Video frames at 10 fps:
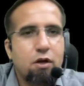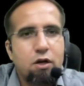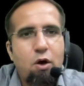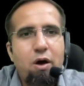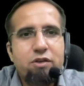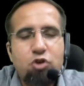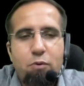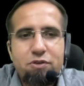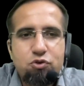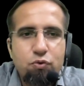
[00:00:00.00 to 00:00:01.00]
Now our
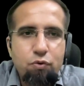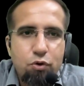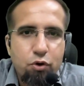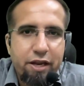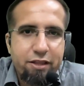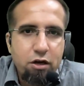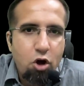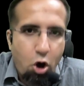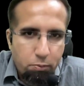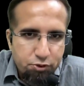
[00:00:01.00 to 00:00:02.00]
job is to look at the
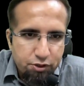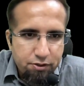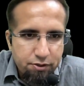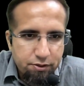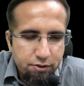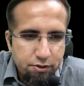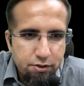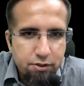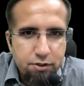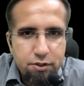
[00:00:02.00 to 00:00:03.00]
options.
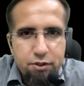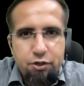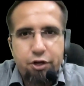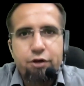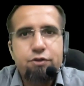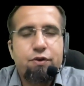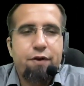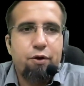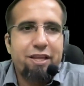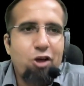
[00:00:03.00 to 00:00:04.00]
Clear? So if I
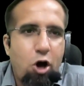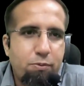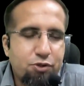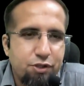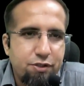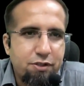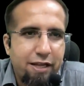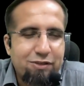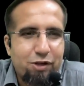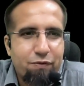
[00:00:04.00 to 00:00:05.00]
look at the options,
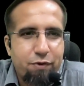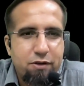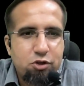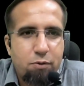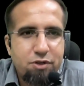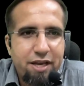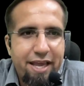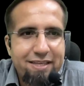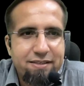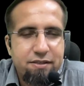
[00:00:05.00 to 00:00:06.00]
let's look at the first option.
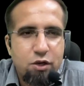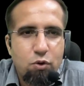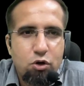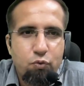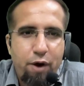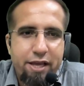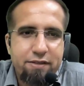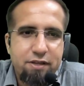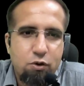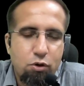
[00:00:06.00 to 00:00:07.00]
X is equal to y
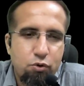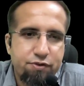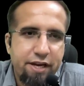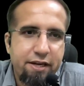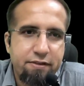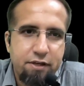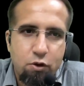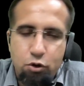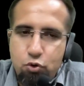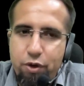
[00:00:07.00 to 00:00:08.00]
is equal to z is
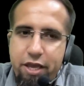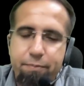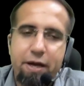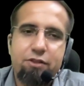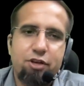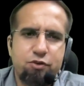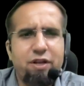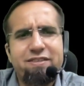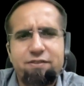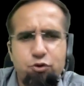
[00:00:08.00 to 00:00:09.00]
equal to a by 3. So
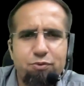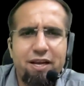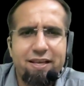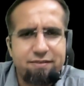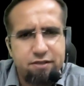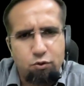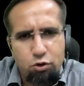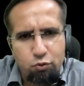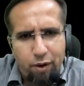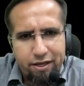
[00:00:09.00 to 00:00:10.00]
let's assume that x is
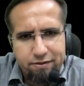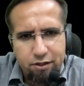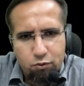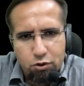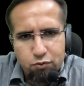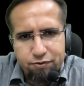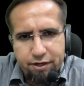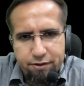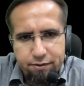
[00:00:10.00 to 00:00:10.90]
equal to y is equal to z.